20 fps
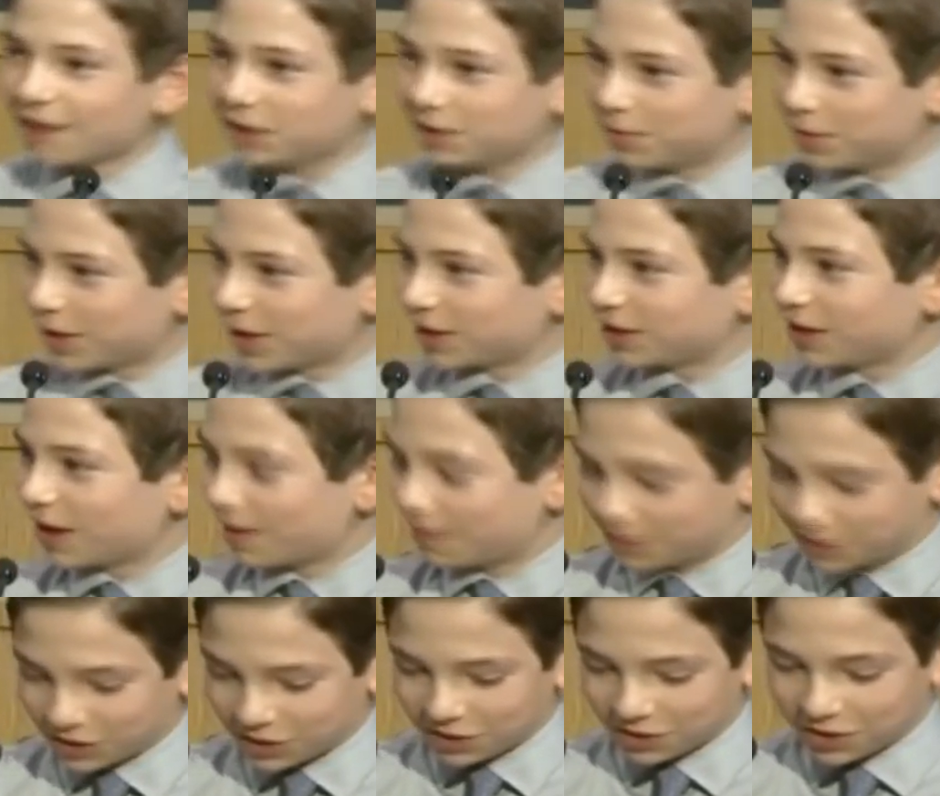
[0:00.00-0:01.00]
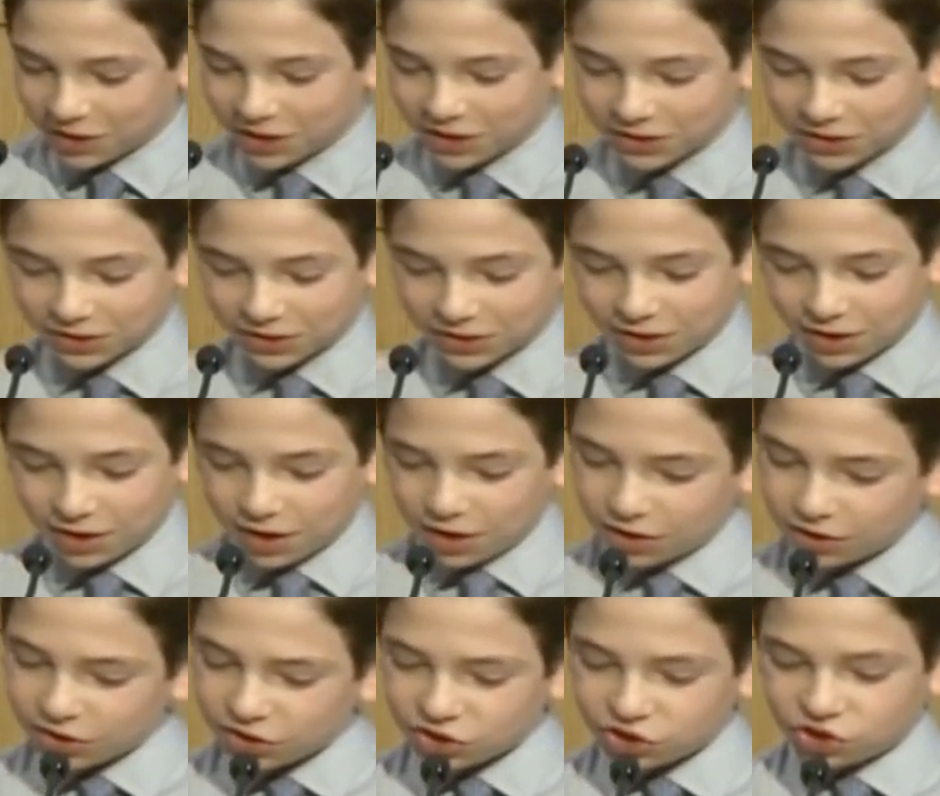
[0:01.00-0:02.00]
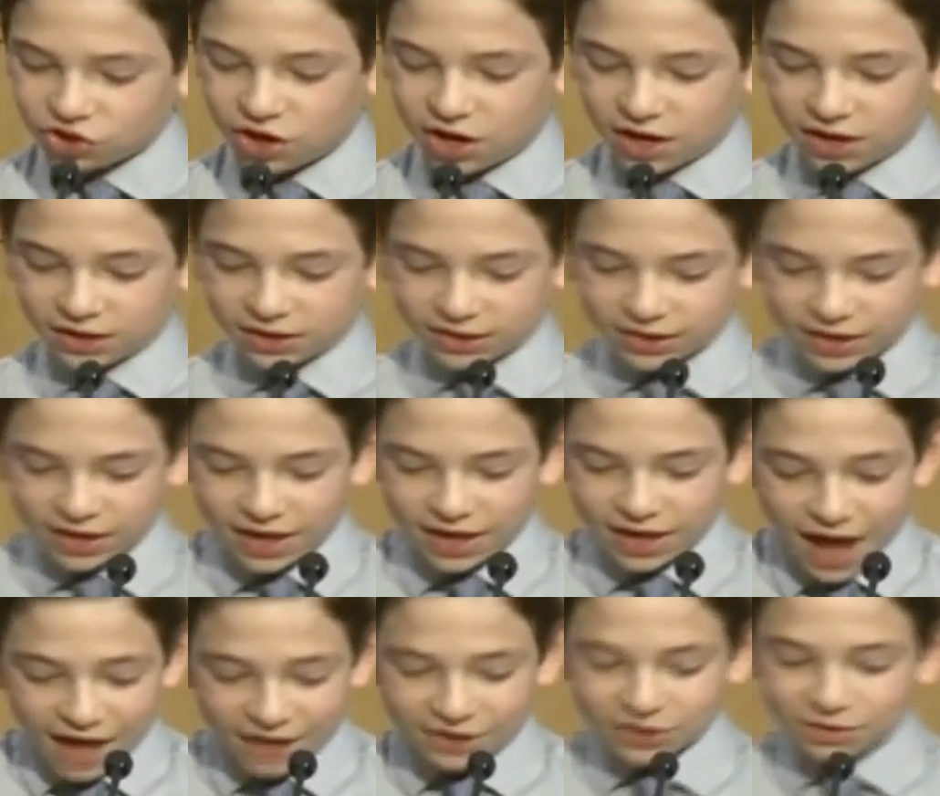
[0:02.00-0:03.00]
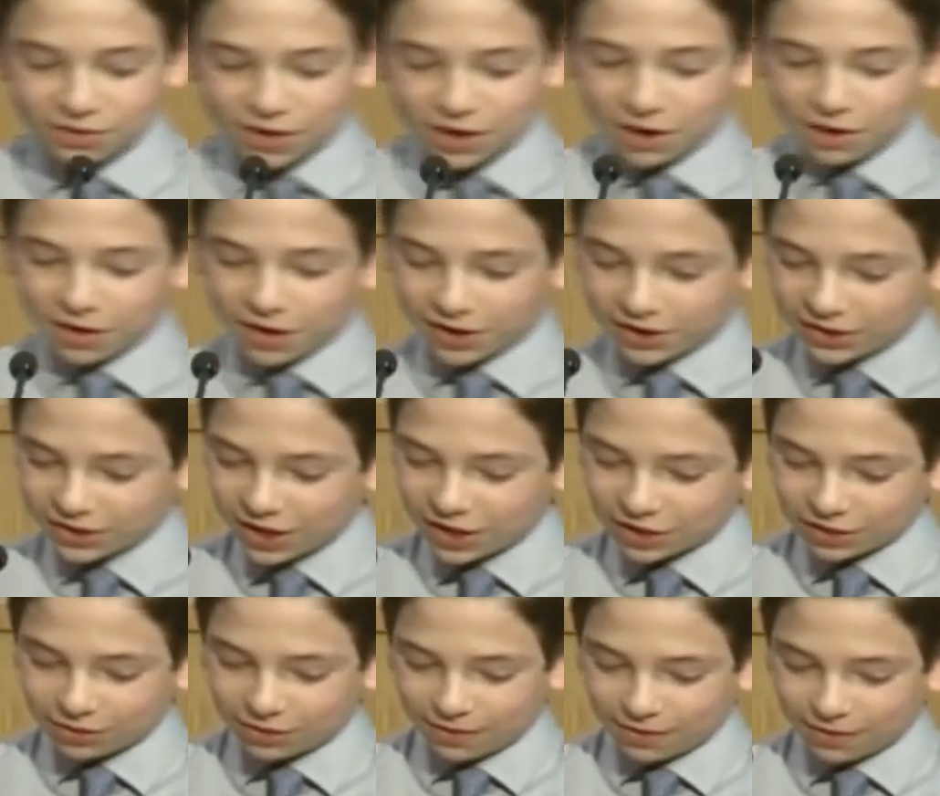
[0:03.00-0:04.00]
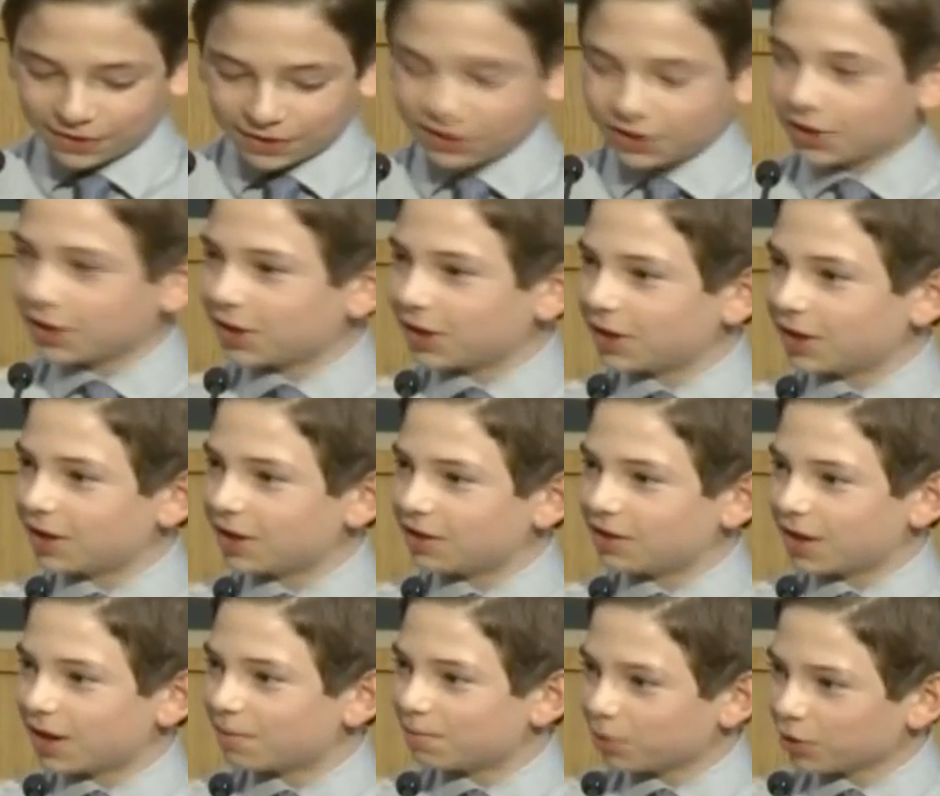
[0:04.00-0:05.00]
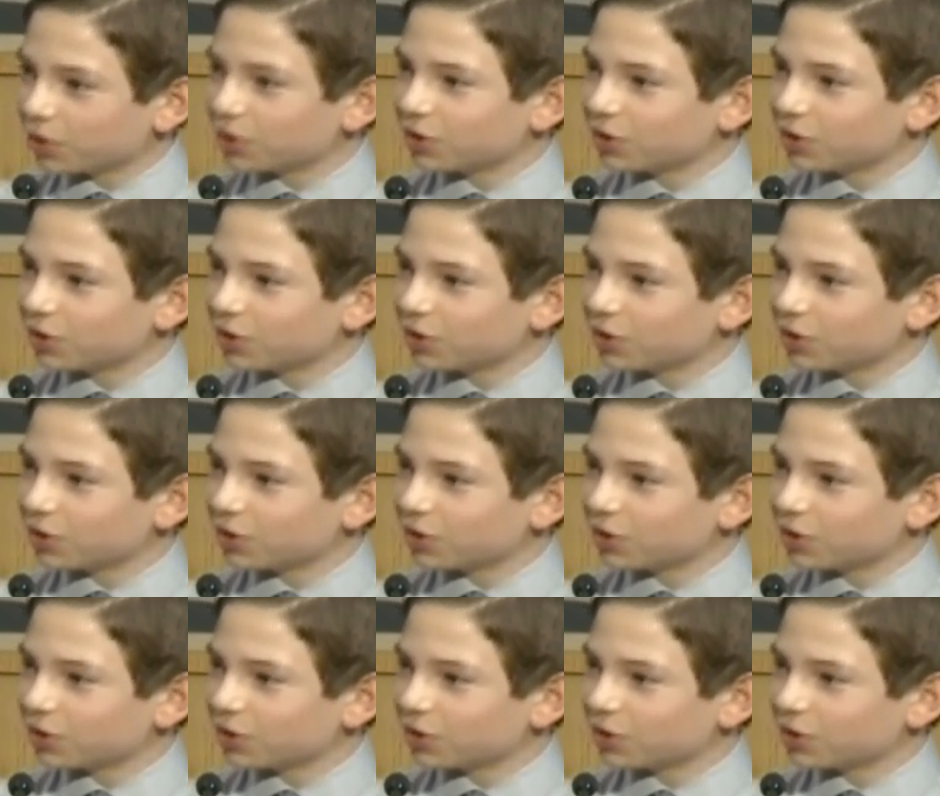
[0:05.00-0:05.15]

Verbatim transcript: FCPS cafeterias. These trays, as you know, are sent to a facility that